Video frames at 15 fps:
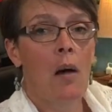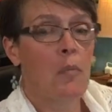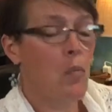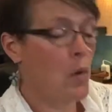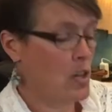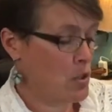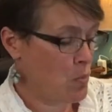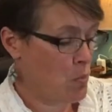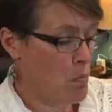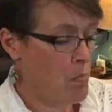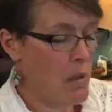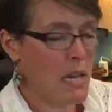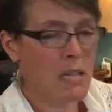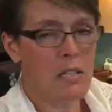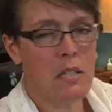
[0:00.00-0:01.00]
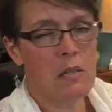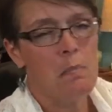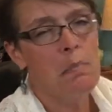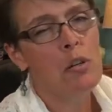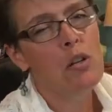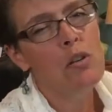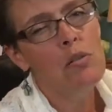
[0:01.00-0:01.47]
which mixes
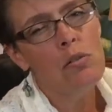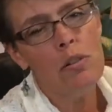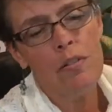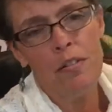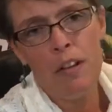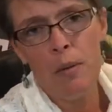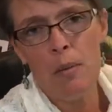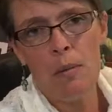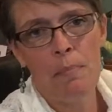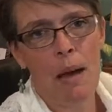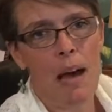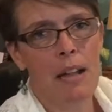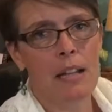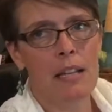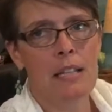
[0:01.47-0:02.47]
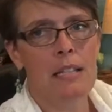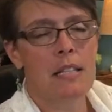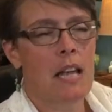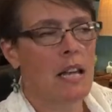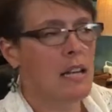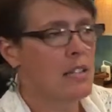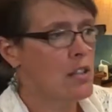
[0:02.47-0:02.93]
beautifully with balance,
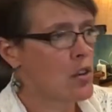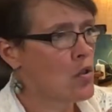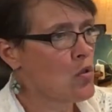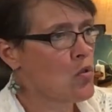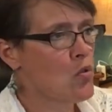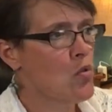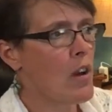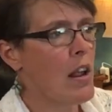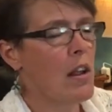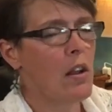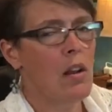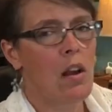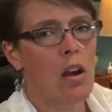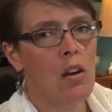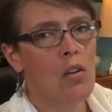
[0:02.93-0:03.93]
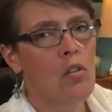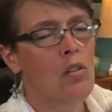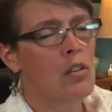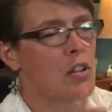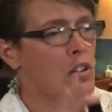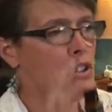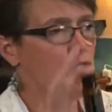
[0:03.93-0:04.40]
and it's a great,
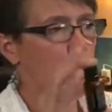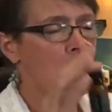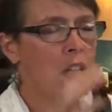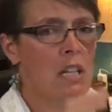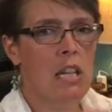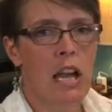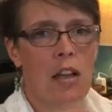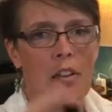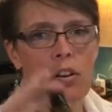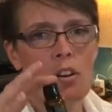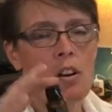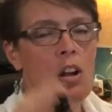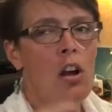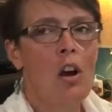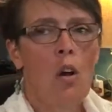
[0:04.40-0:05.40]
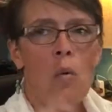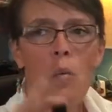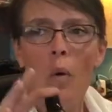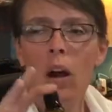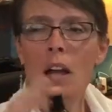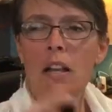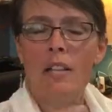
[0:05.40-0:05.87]
the two together,
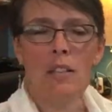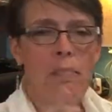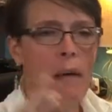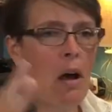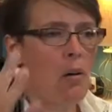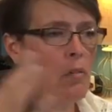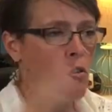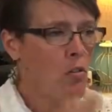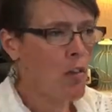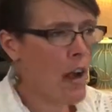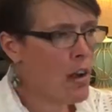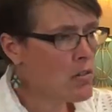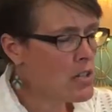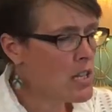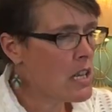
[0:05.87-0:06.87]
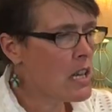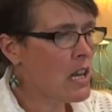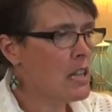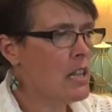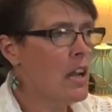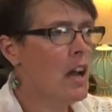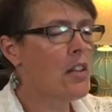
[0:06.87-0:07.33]
one is about grounding
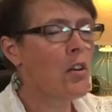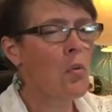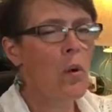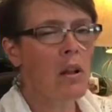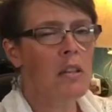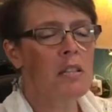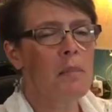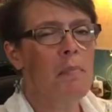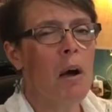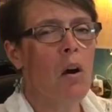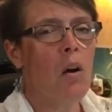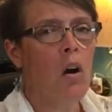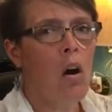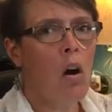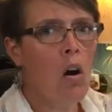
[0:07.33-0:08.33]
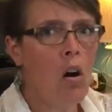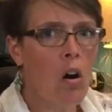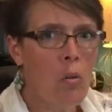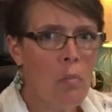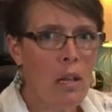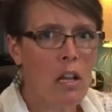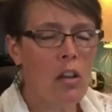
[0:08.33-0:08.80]
and the other one is about
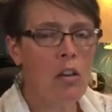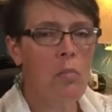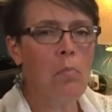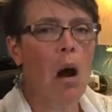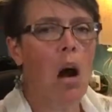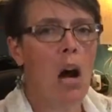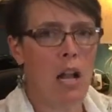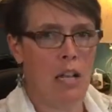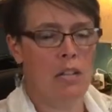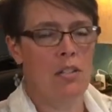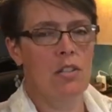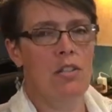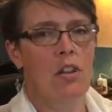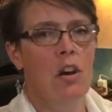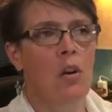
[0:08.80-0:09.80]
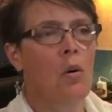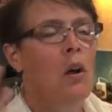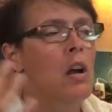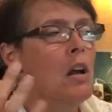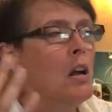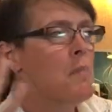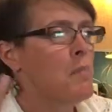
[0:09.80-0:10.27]
calming your mind. So
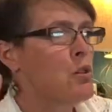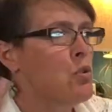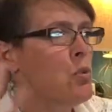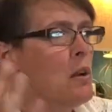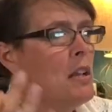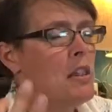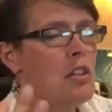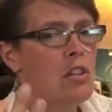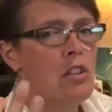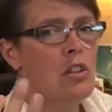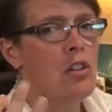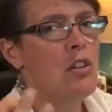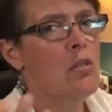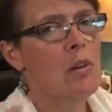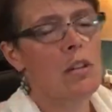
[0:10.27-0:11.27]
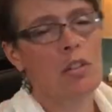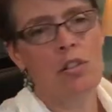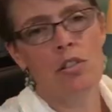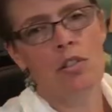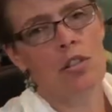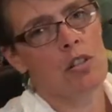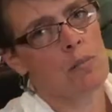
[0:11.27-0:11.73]
between the two,
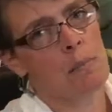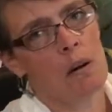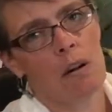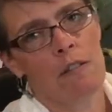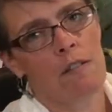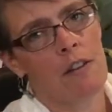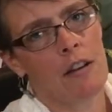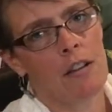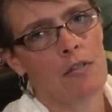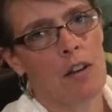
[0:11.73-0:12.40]
it's just perfect,